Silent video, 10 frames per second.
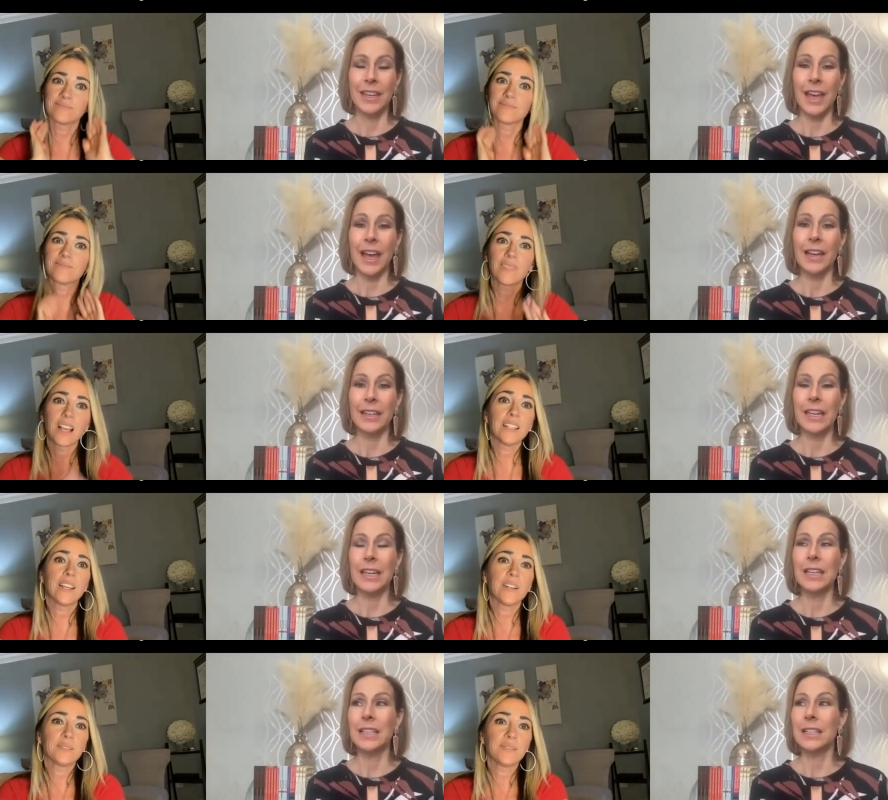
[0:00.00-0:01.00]
Speaker 1: yeah I,
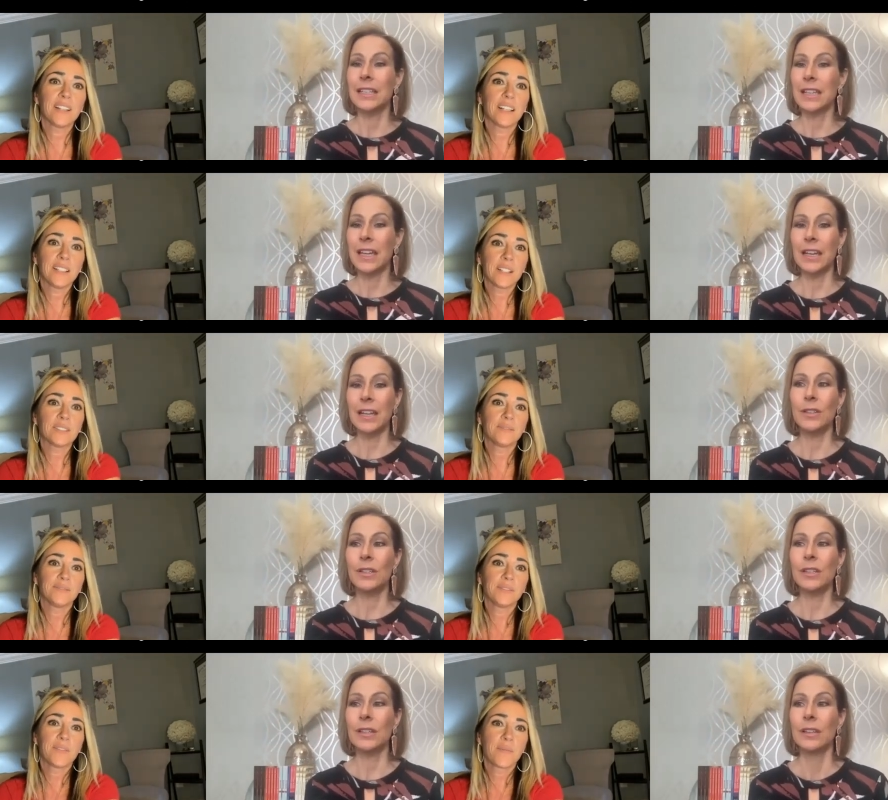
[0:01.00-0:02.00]
it is it
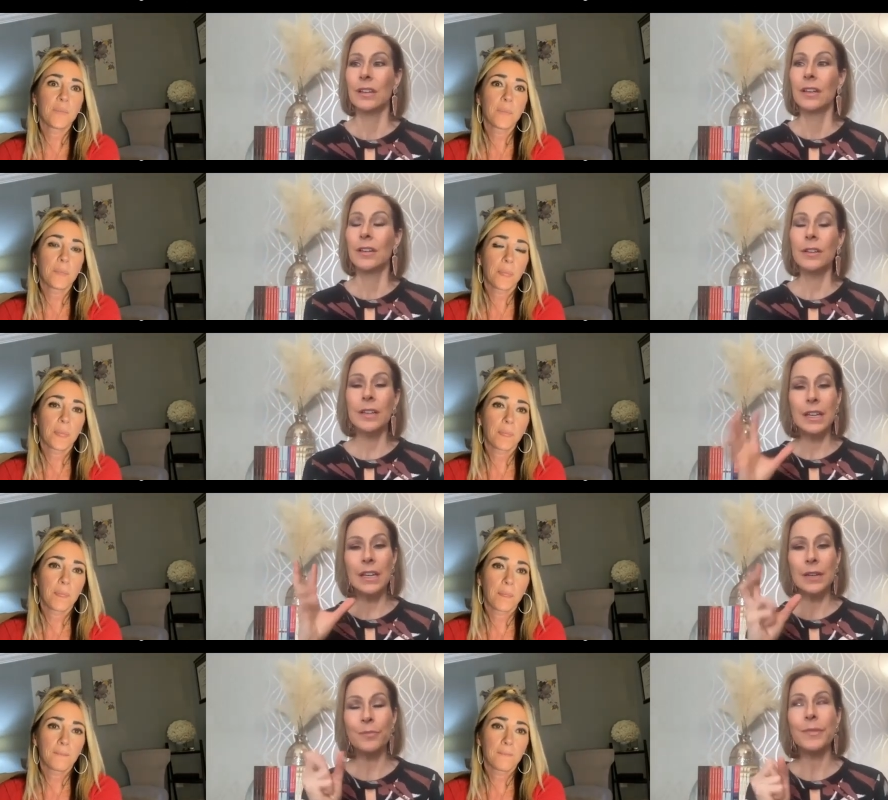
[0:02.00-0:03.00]
is
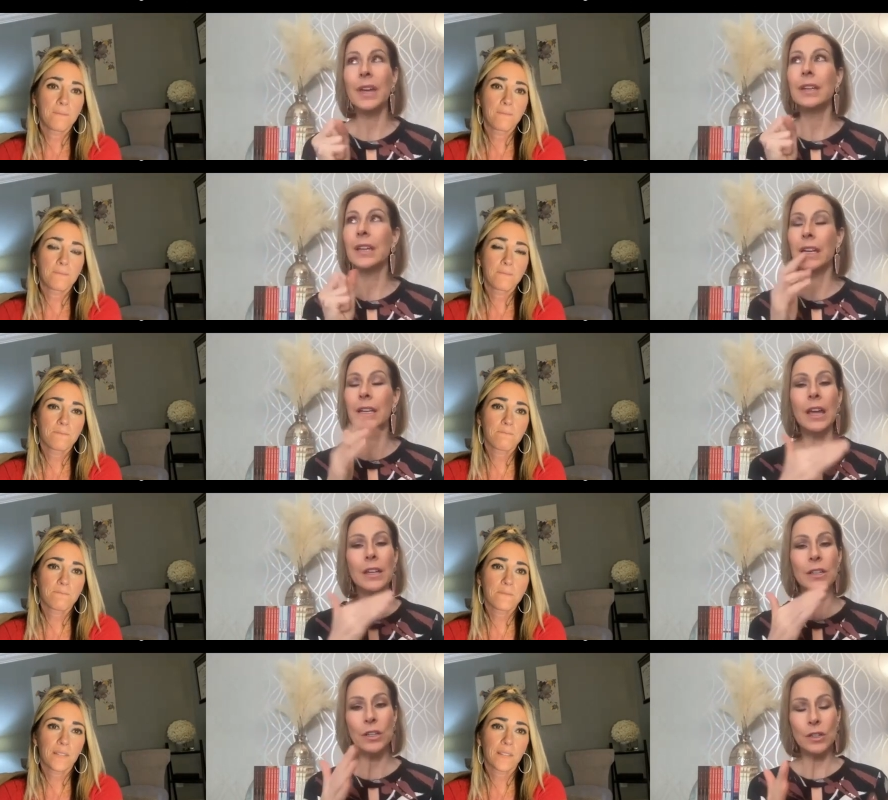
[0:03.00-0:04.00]
and and
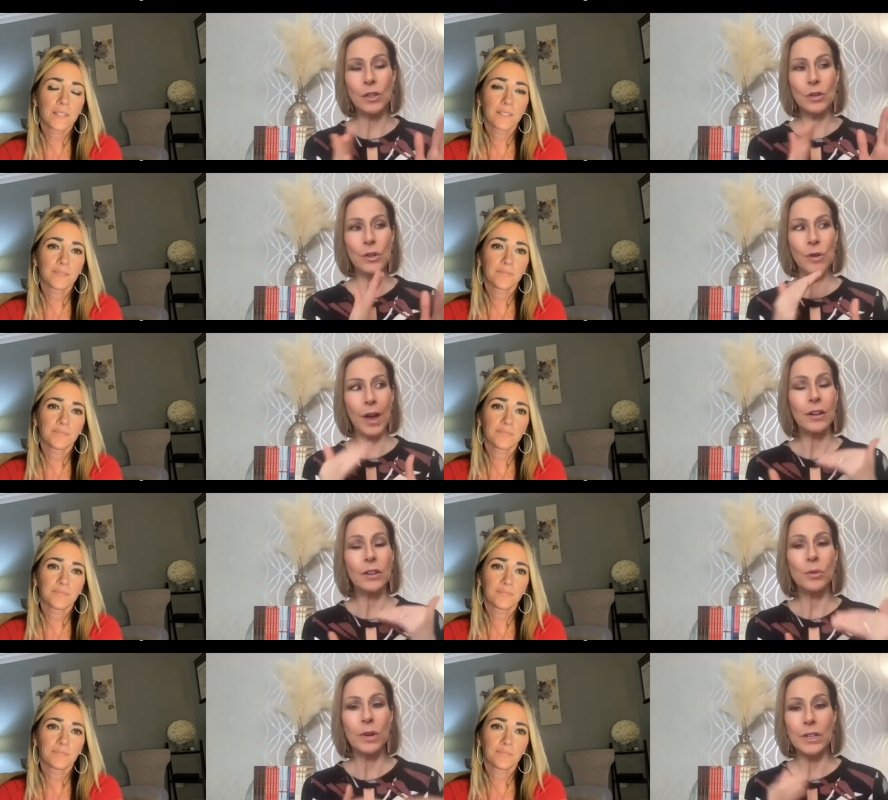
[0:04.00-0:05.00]
and you you added
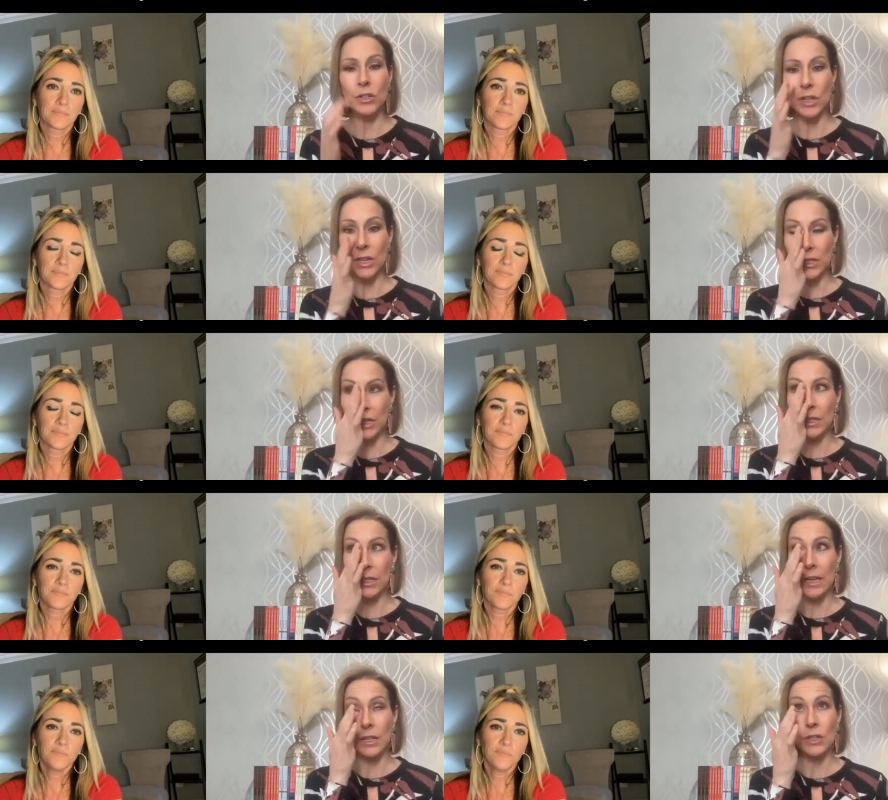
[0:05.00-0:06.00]
the word injustice
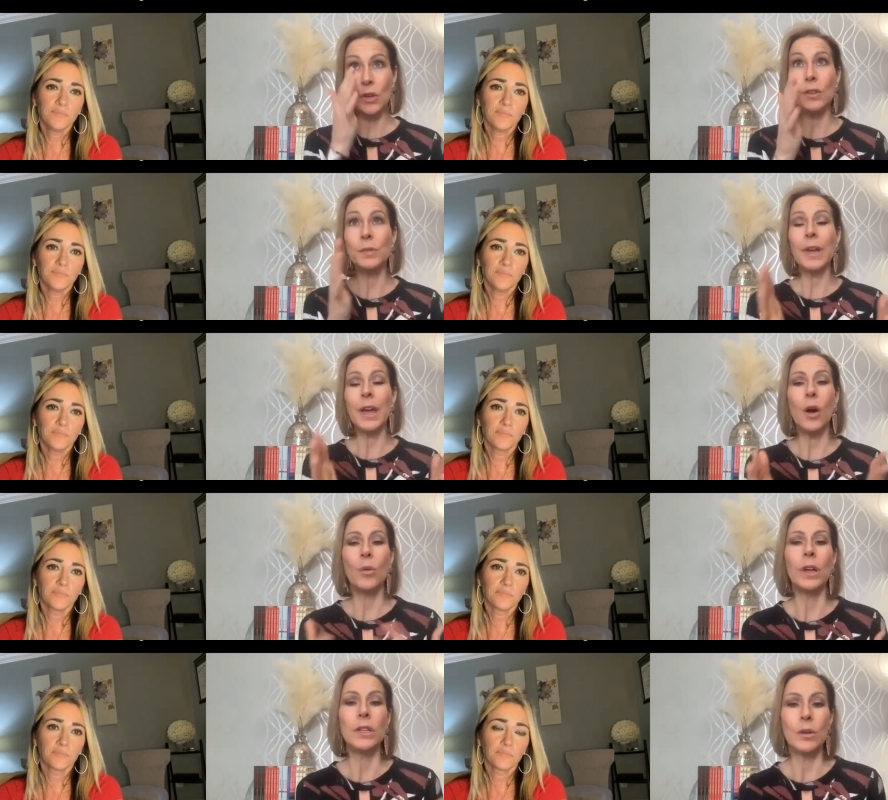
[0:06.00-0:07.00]
and it shows me how
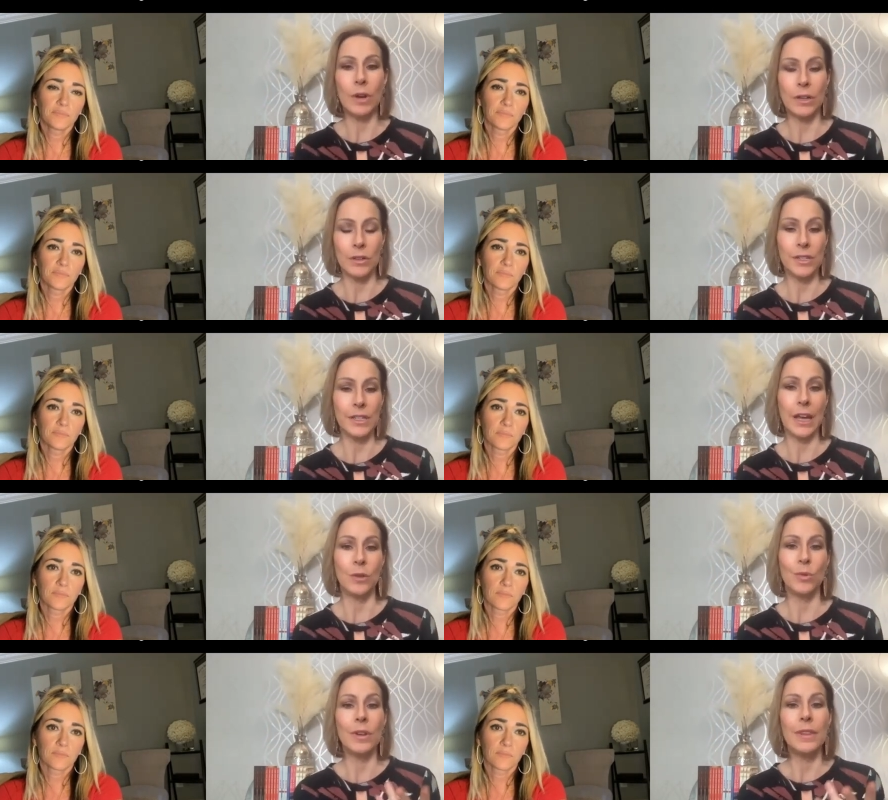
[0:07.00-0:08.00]
well you
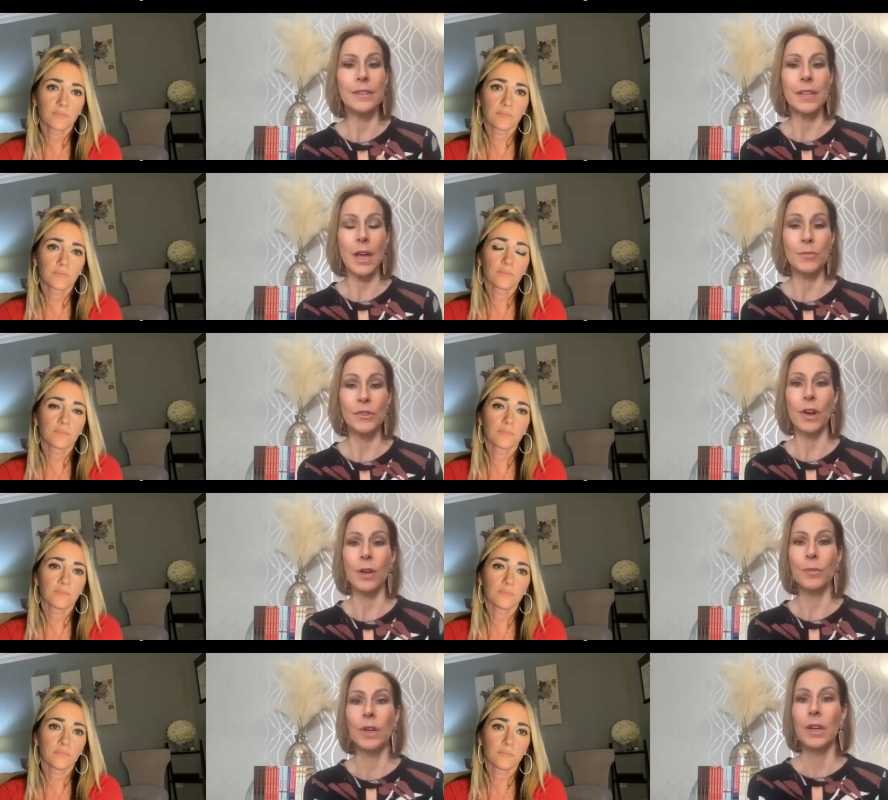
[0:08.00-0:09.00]
understand where this comes
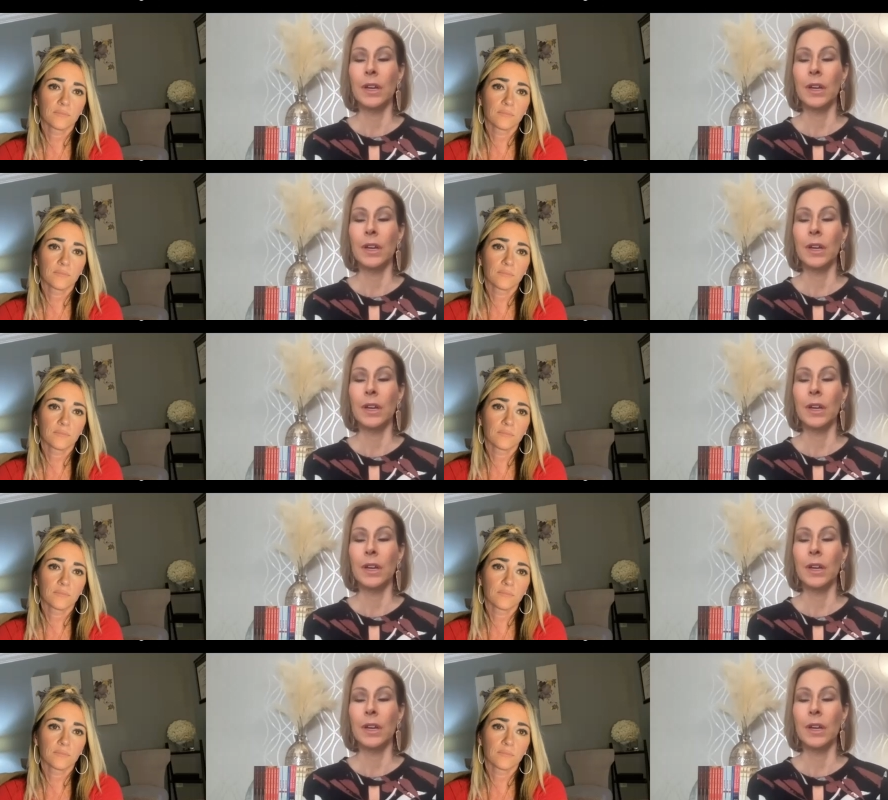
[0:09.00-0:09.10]
from